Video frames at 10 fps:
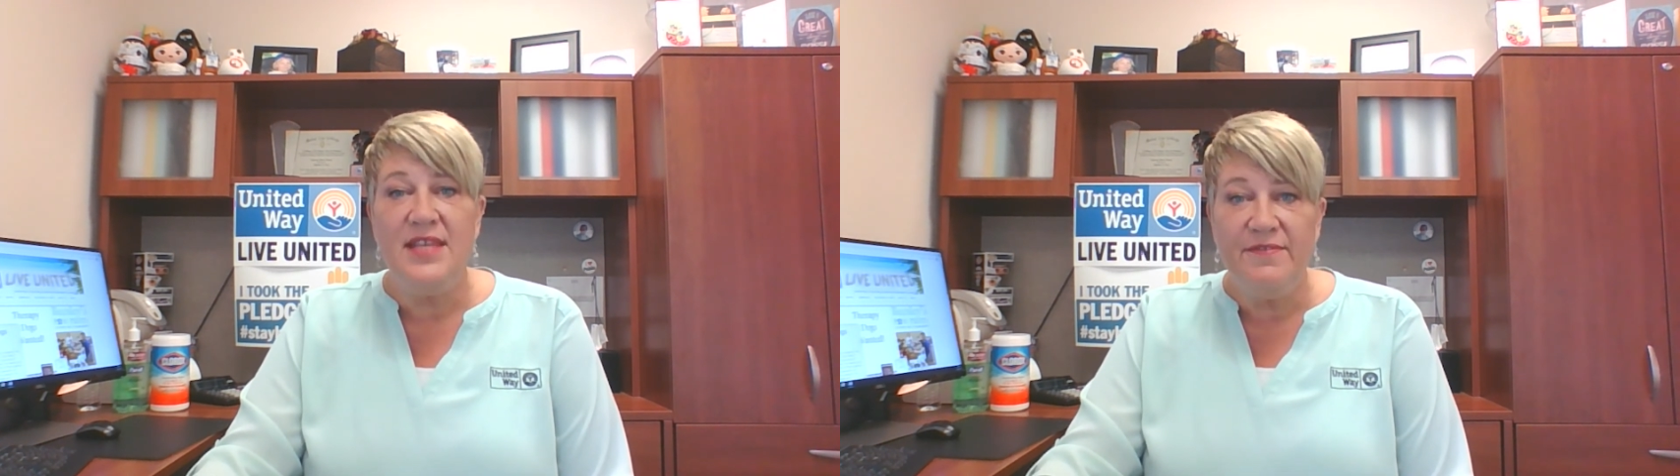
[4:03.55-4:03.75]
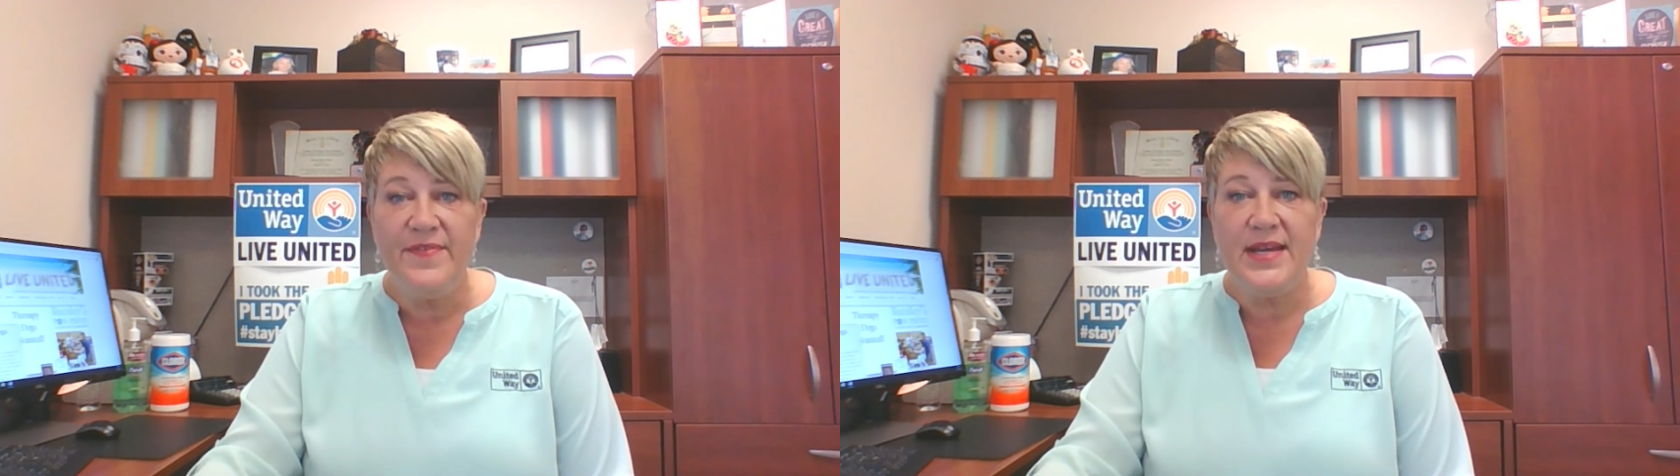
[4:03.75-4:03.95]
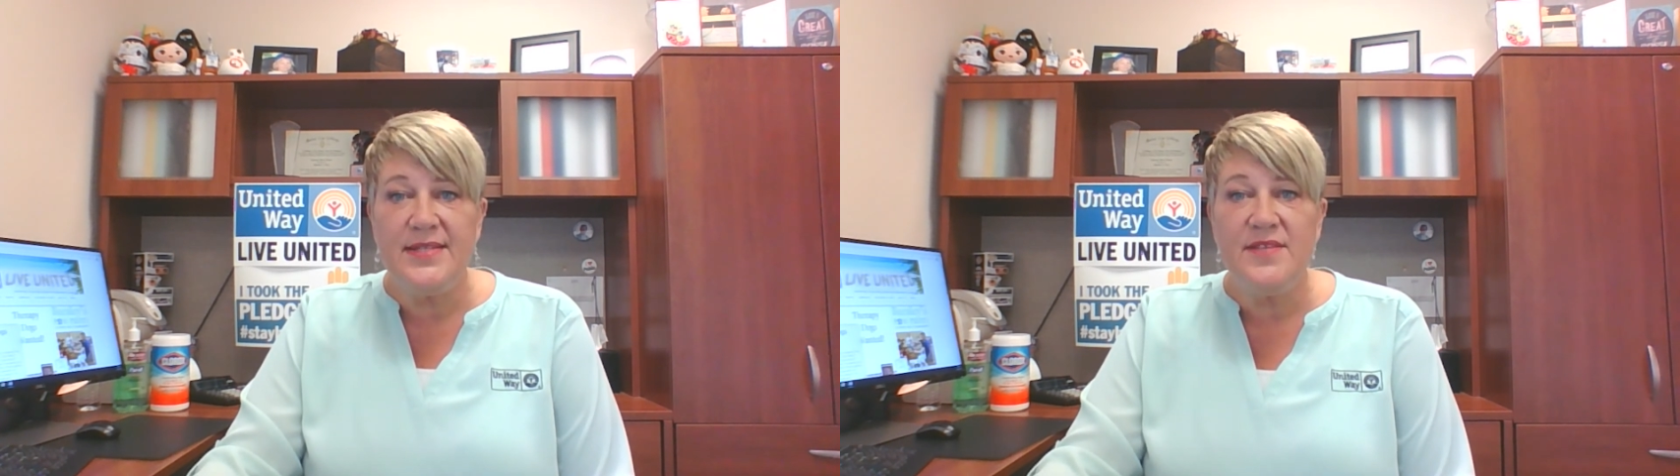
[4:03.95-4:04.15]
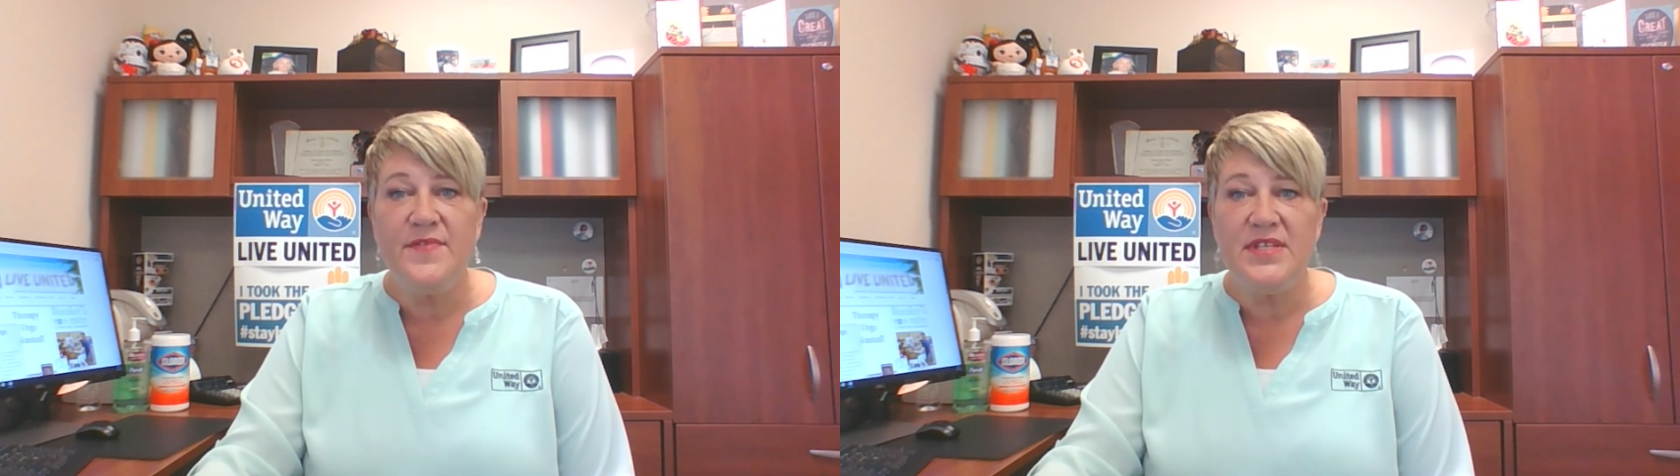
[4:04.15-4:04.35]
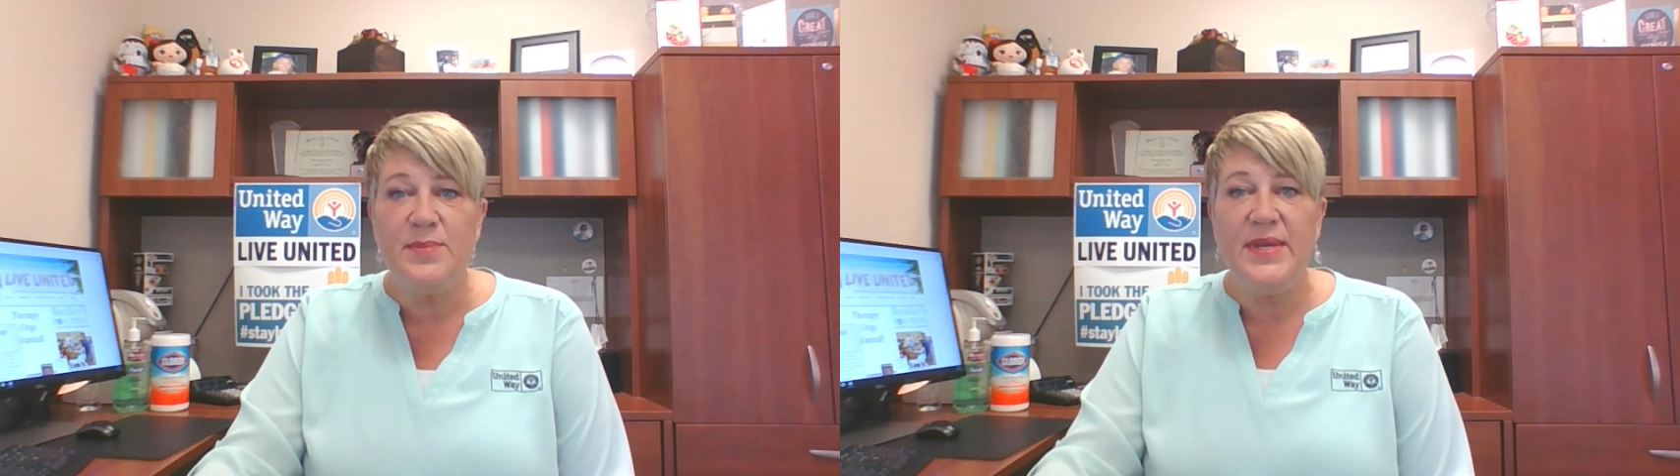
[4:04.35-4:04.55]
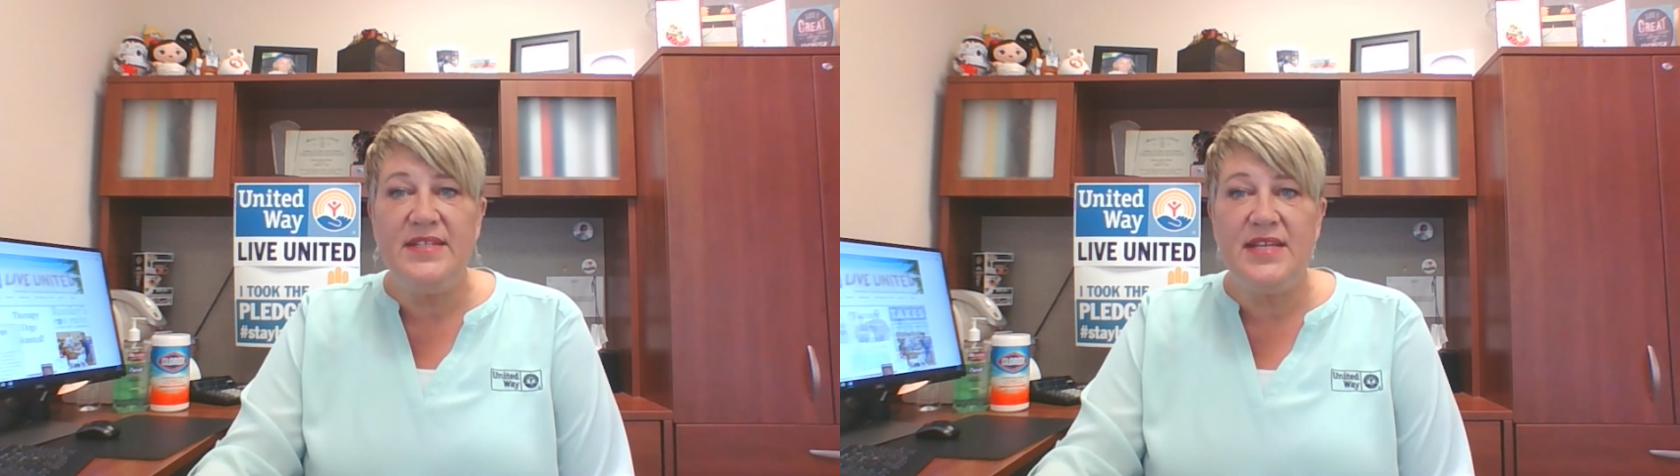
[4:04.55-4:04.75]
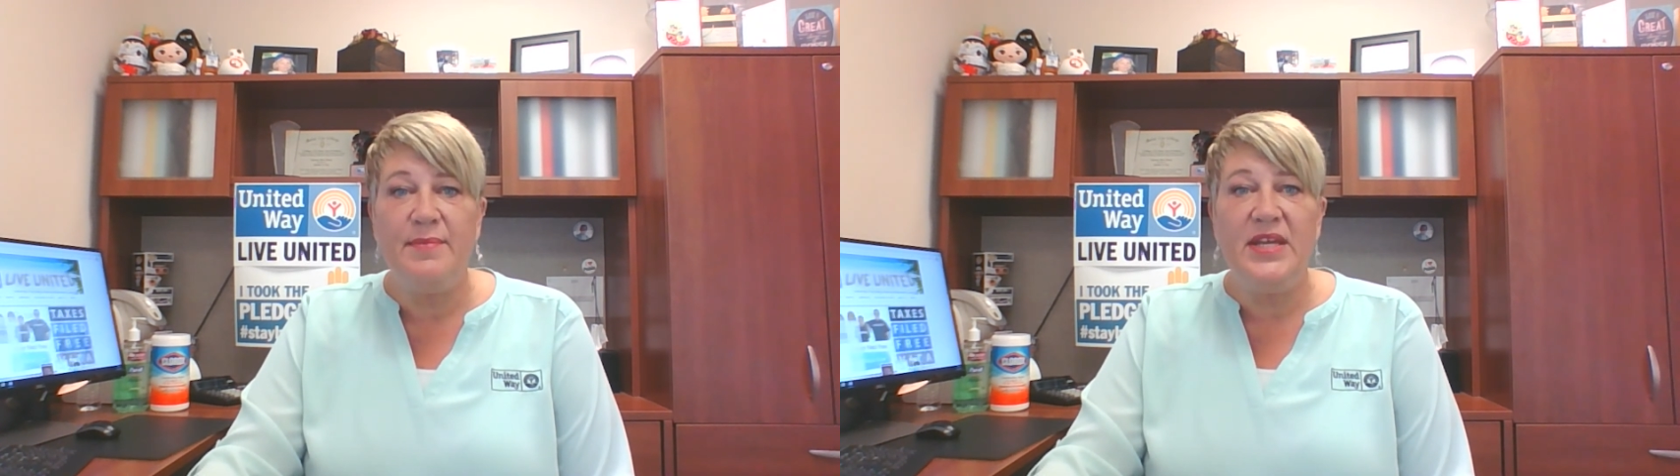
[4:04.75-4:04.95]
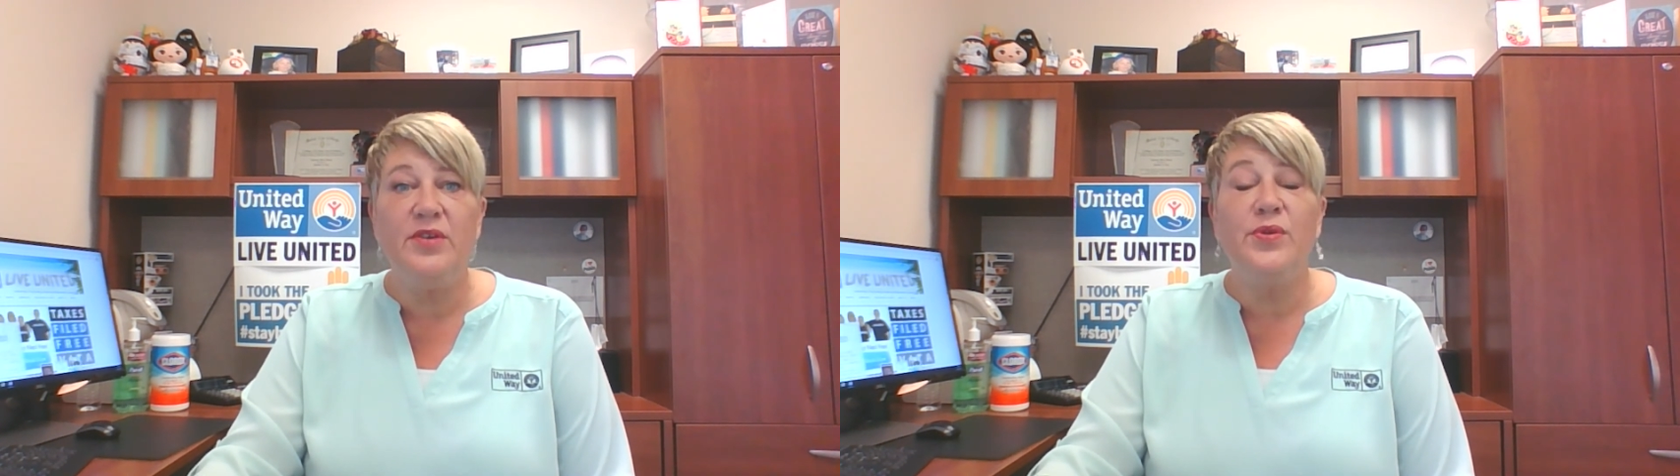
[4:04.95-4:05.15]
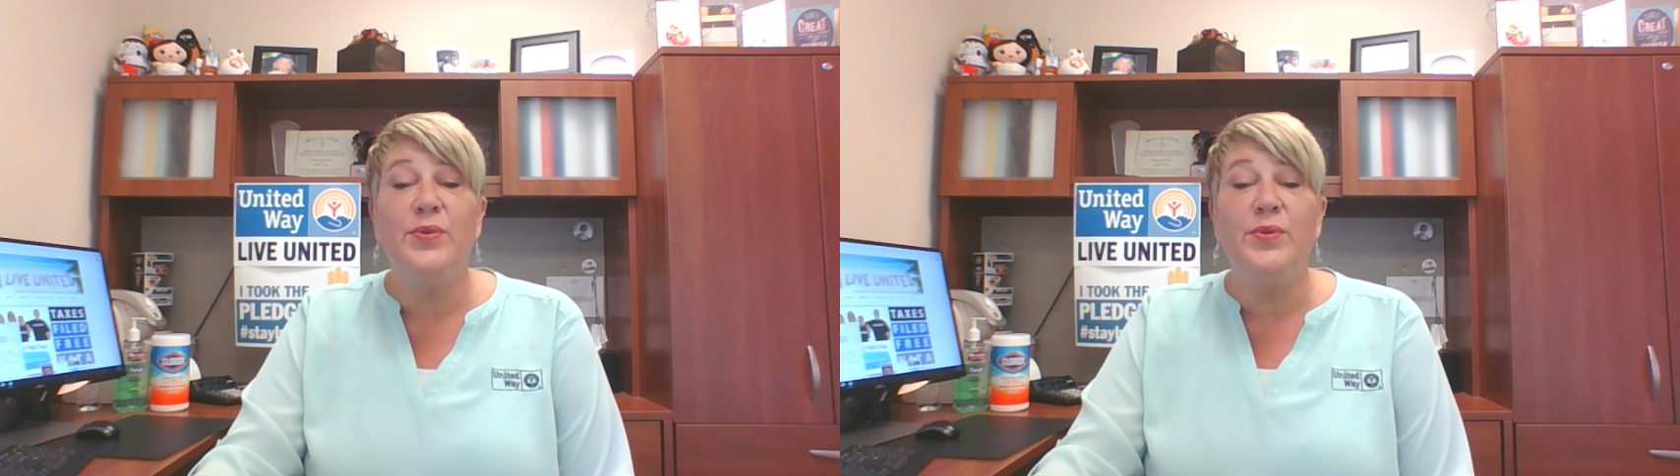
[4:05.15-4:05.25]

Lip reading: The effects of this pandemic